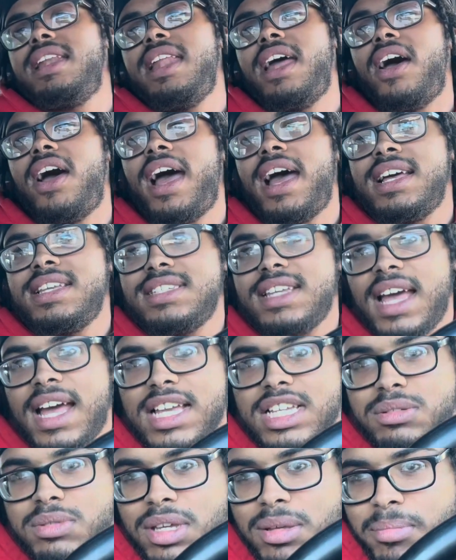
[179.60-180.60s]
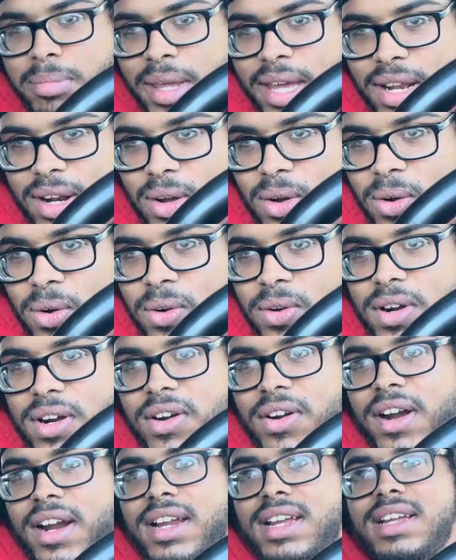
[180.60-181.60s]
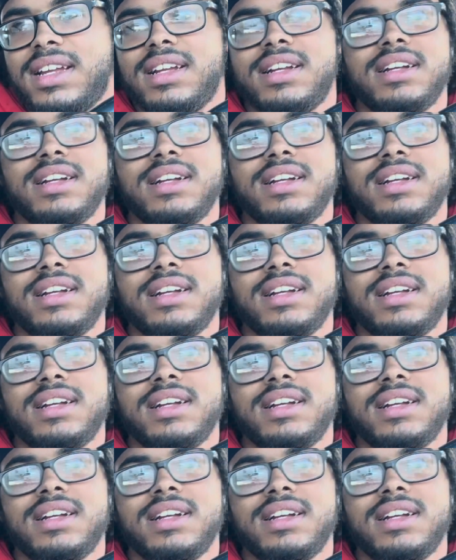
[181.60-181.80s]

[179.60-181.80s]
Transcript: Now, as me being older, right?